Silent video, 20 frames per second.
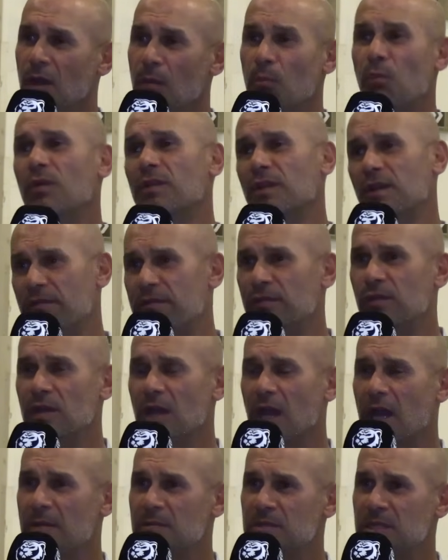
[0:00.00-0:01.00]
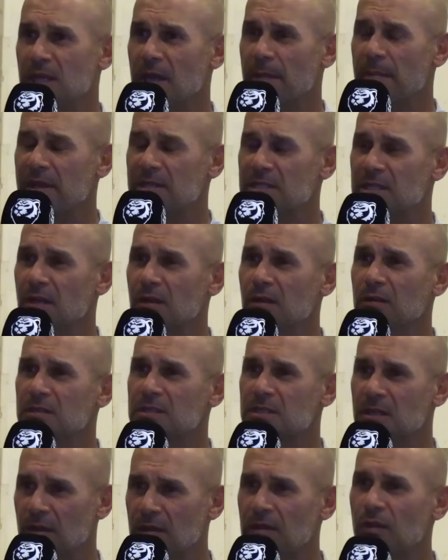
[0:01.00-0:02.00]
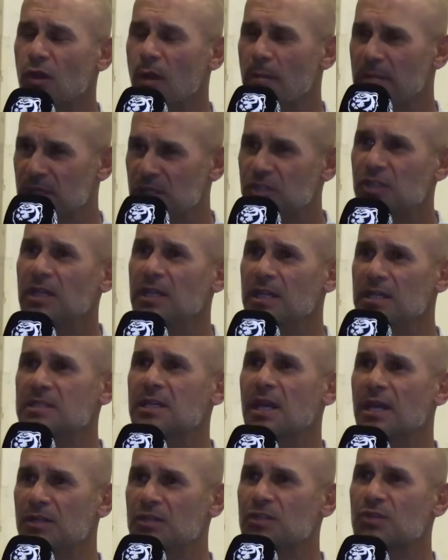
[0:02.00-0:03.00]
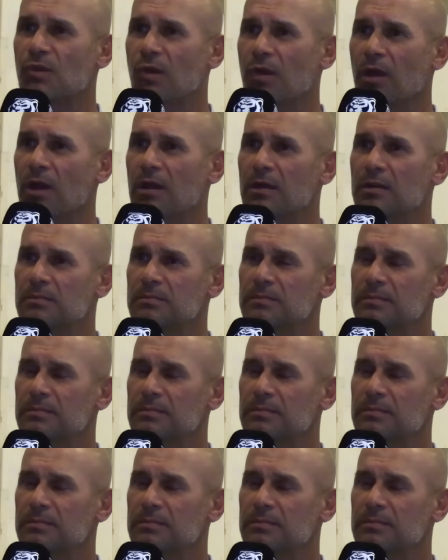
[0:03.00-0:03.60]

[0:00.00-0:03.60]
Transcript: more than a few games in MSL. So the competition is getting stronger.